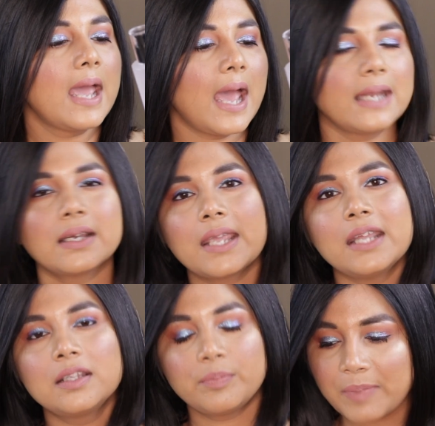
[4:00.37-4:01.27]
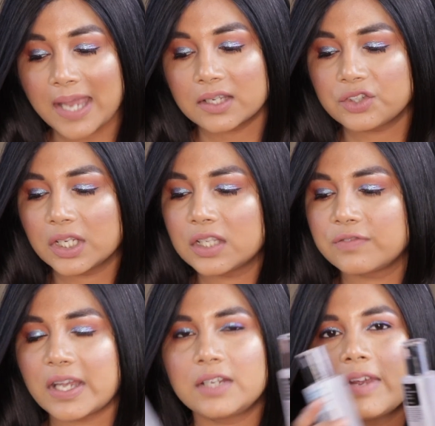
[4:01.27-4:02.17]
And again, the packaging is
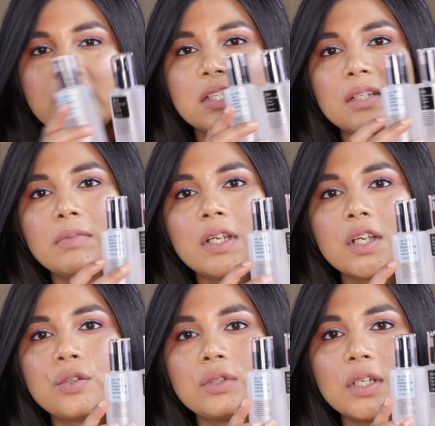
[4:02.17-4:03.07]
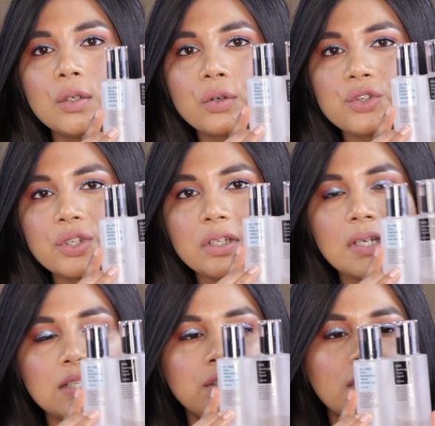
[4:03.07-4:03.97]
very, very similar to the
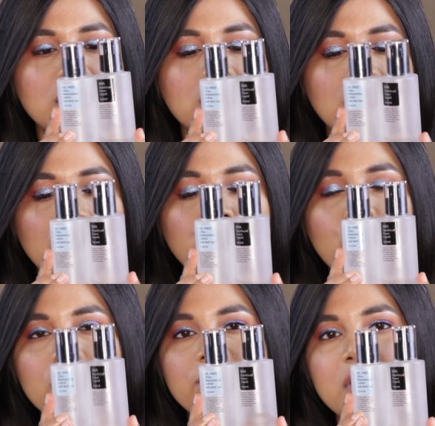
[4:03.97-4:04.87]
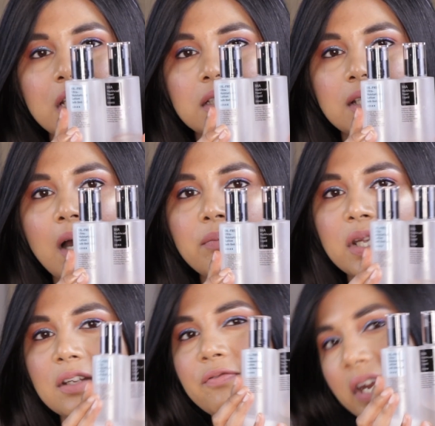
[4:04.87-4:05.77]
lotion. As you can see, both of these come
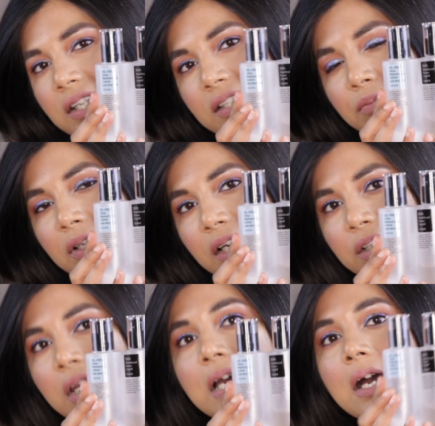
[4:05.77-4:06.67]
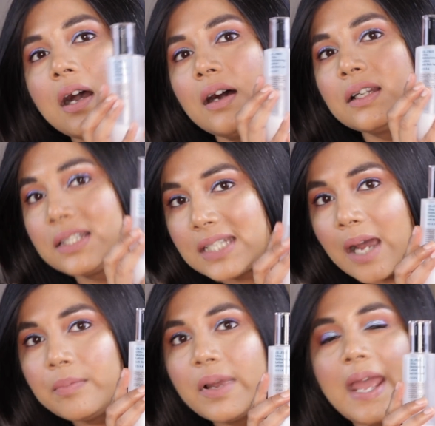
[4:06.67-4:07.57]
in a very similar
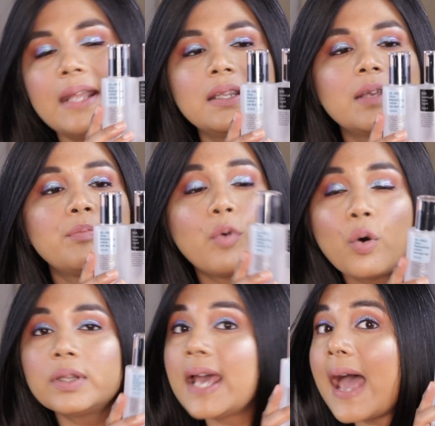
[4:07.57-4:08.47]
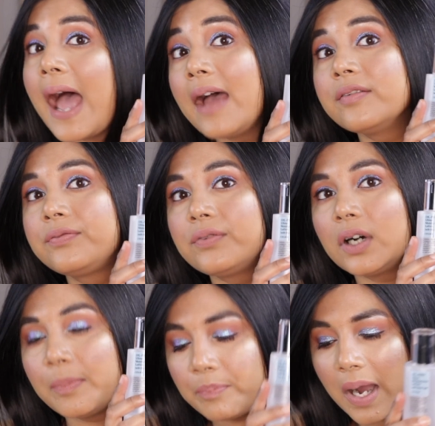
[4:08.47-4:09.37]
tub and they both have
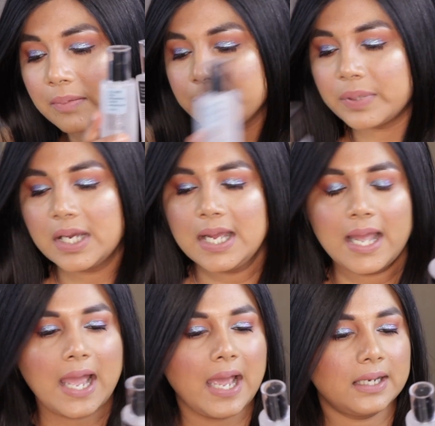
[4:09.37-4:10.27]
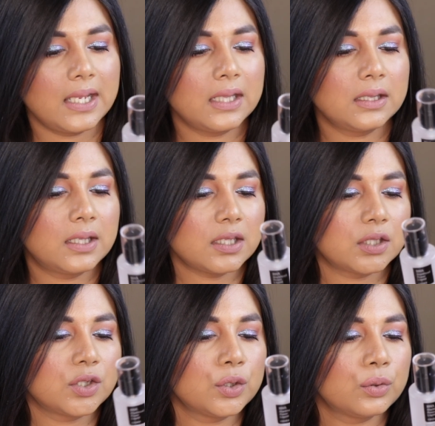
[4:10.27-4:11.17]
a pump. And in
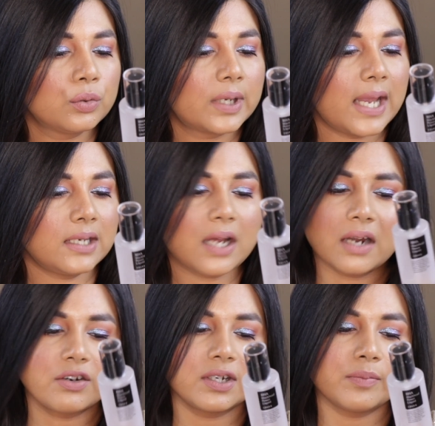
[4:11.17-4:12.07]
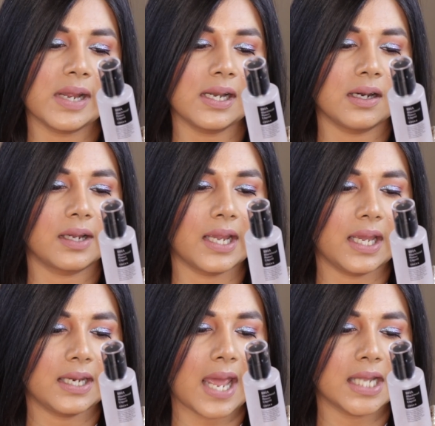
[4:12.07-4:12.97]
this you get 100 ml
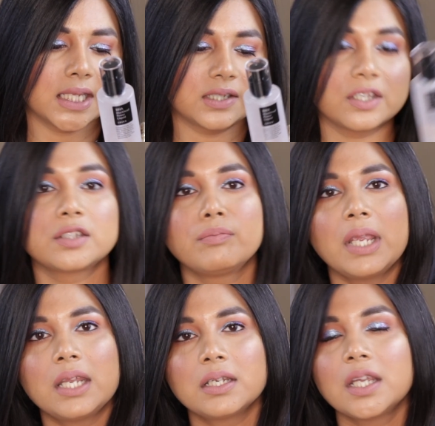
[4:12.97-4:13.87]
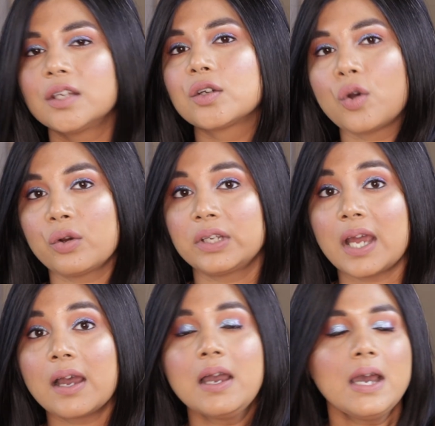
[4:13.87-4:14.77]
again, and this is made in Korea.